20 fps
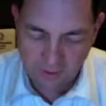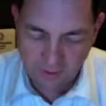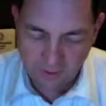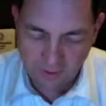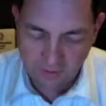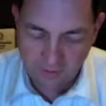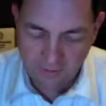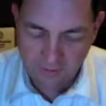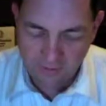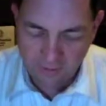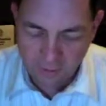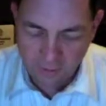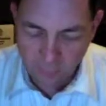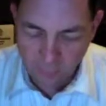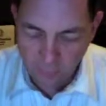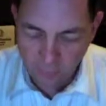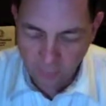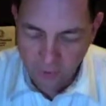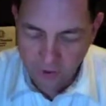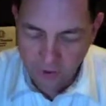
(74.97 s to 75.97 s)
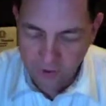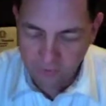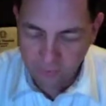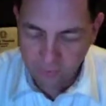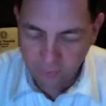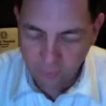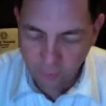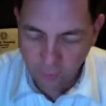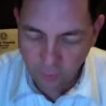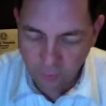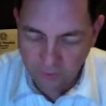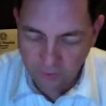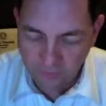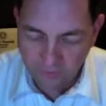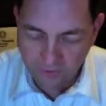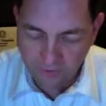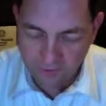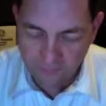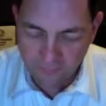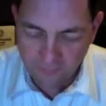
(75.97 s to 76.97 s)
that the oppressed will be
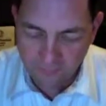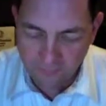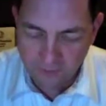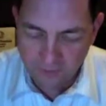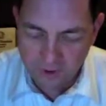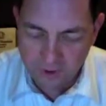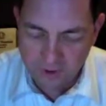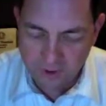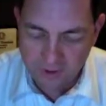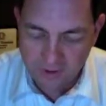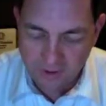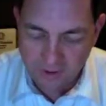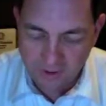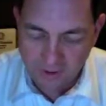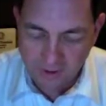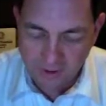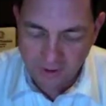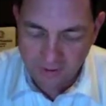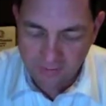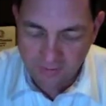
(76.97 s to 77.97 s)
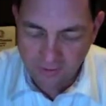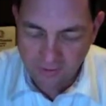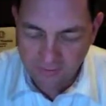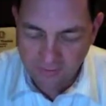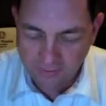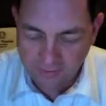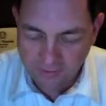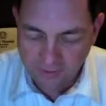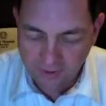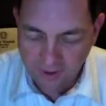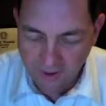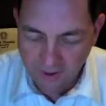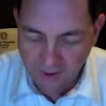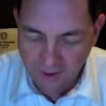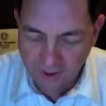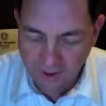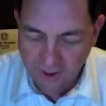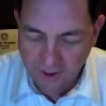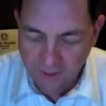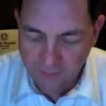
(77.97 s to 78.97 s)
set free, and that the
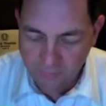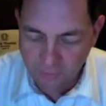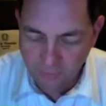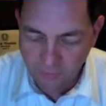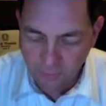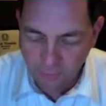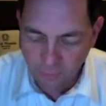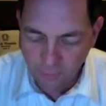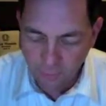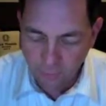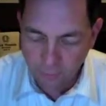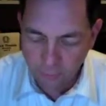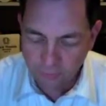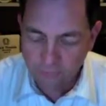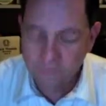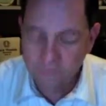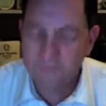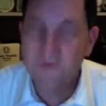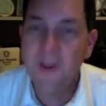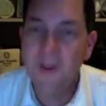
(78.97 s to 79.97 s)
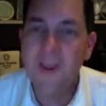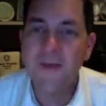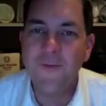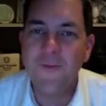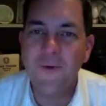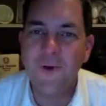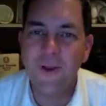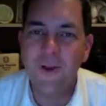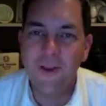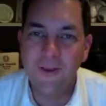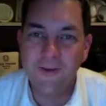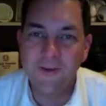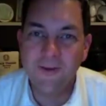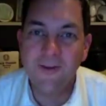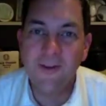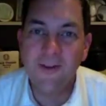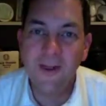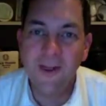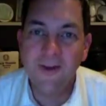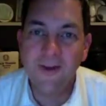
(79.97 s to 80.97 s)
time of the Lord's favor has
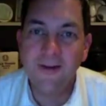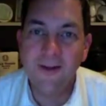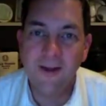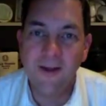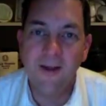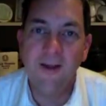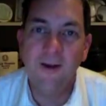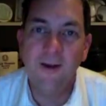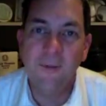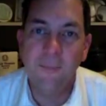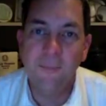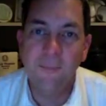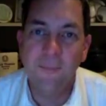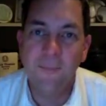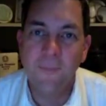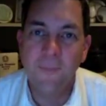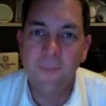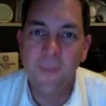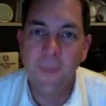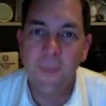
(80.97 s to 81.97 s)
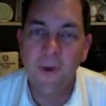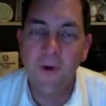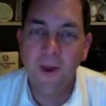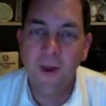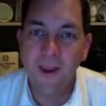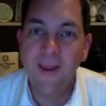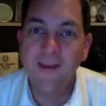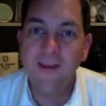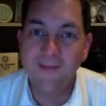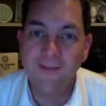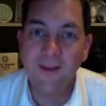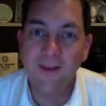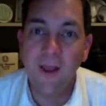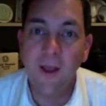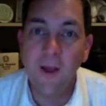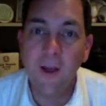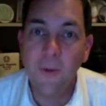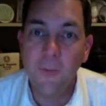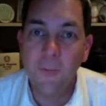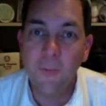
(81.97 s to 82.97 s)

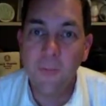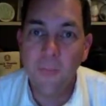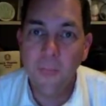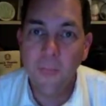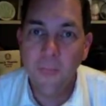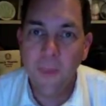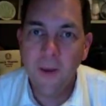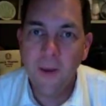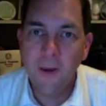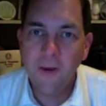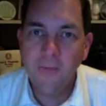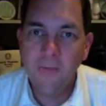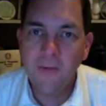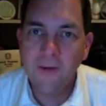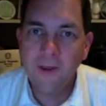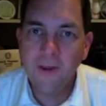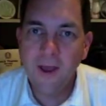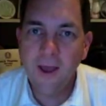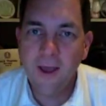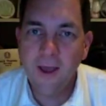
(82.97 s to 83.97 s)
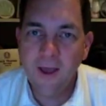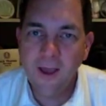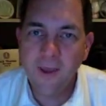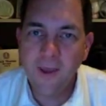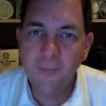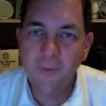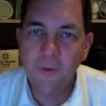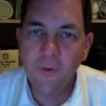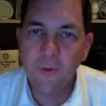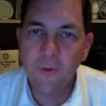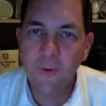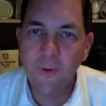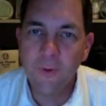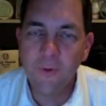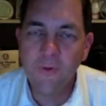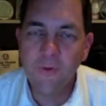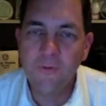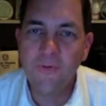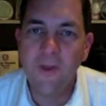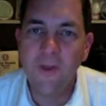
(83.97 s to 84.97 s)
come. The time of the
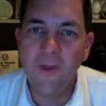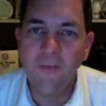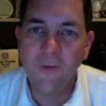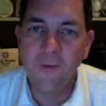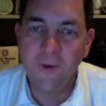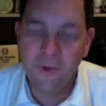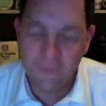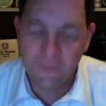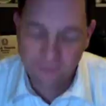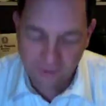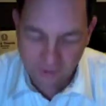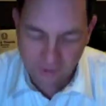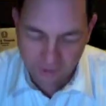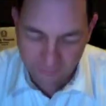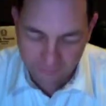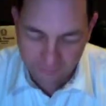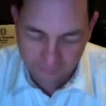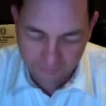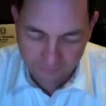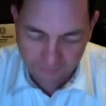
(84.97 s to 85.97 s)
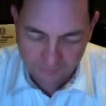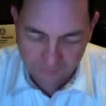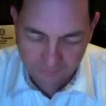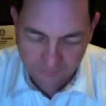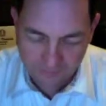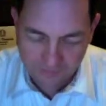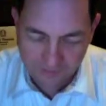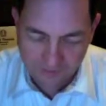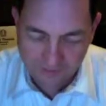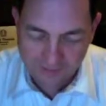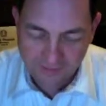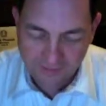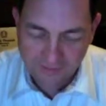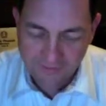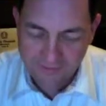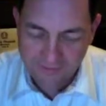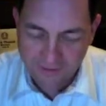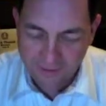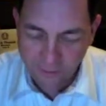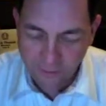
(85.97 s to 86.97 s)
Lord's favor has come."
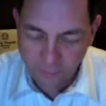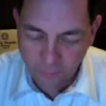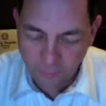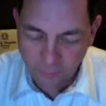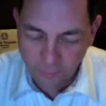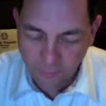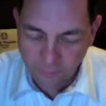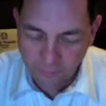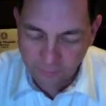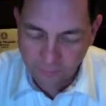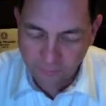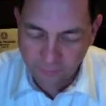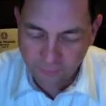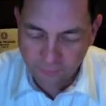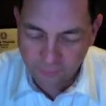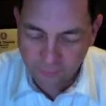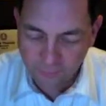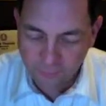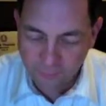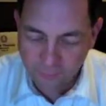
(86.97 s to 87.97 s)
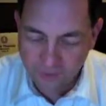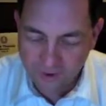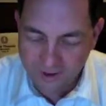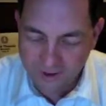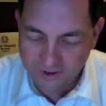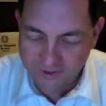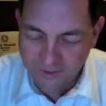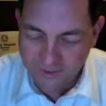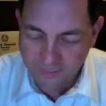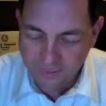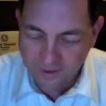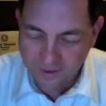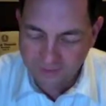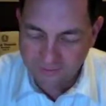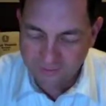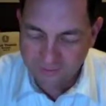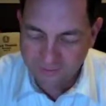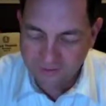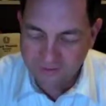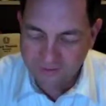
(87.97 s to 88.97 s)
Then he rolled up the scroll, handed it back
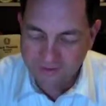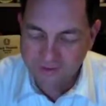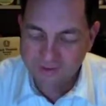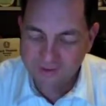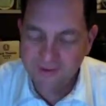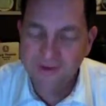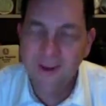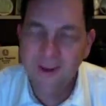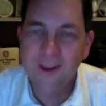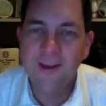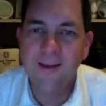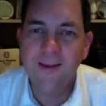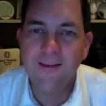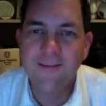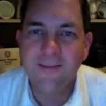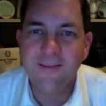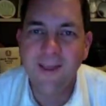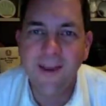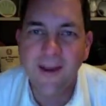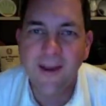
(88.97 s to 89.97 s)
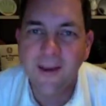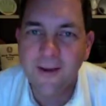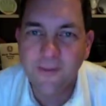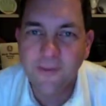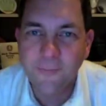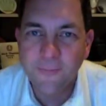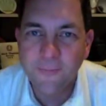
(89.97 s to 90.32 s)
to the attendant, and he sat down.